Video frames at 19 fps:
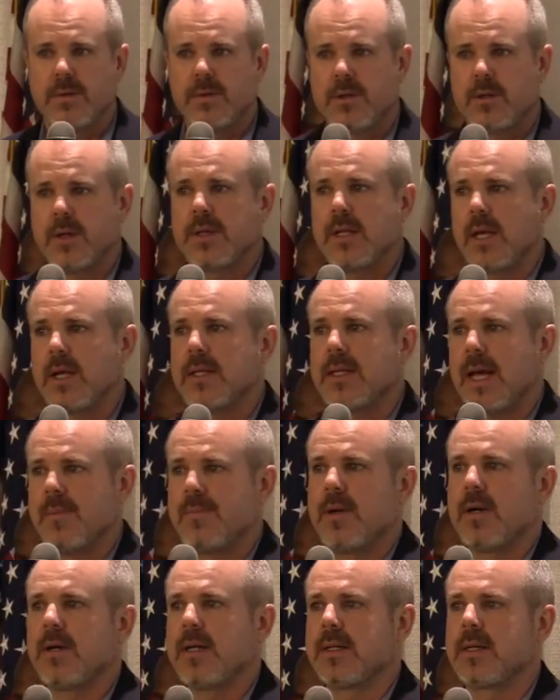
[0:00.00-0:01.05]
during that
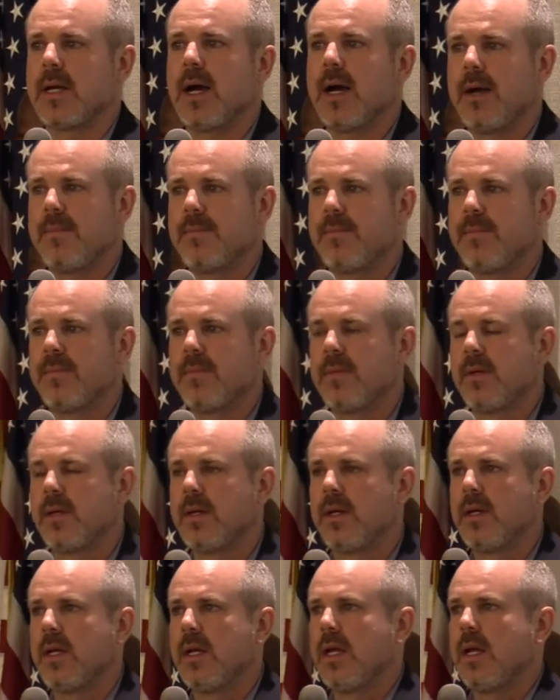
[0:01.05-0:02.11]
period of time.
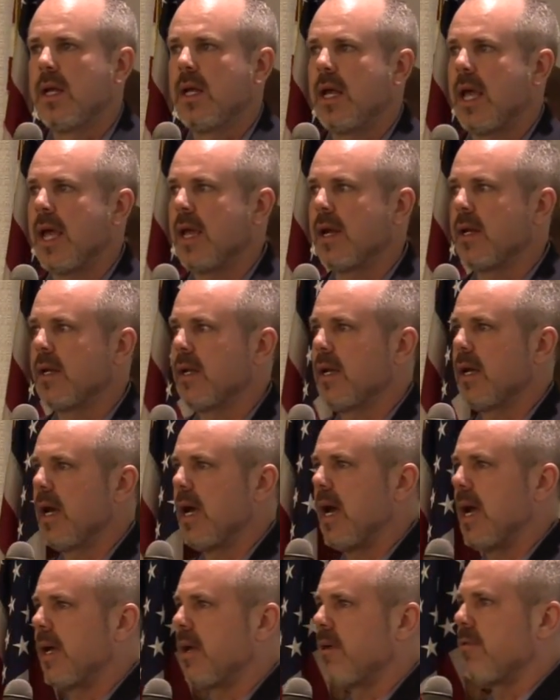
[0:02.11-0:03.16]
And
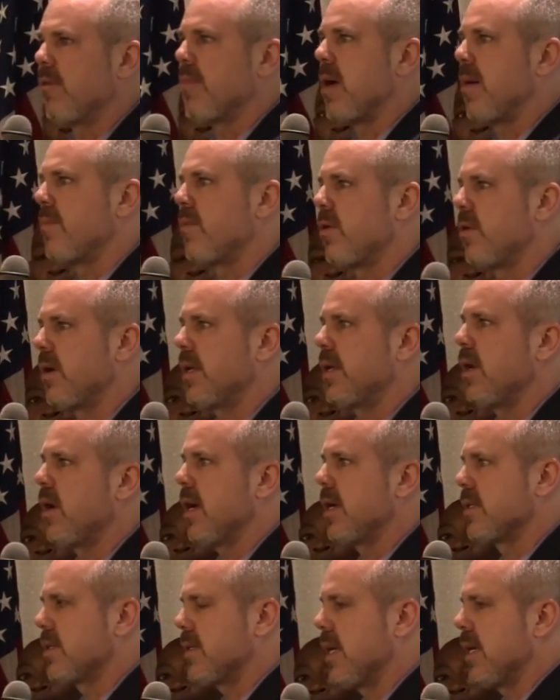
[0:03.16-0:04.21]
I can remember, you know,
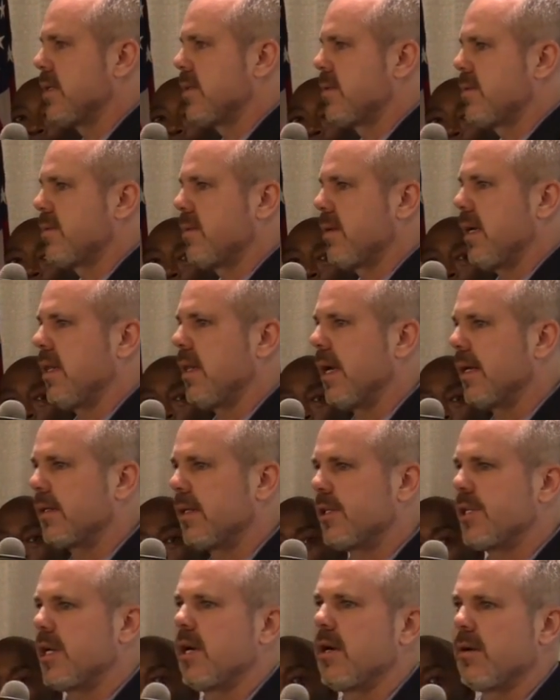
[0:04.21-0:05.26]
as I like to
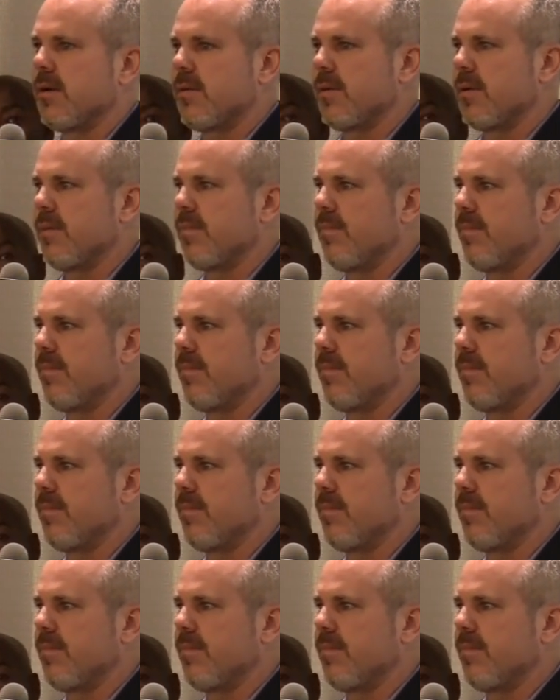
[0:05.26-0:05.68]
share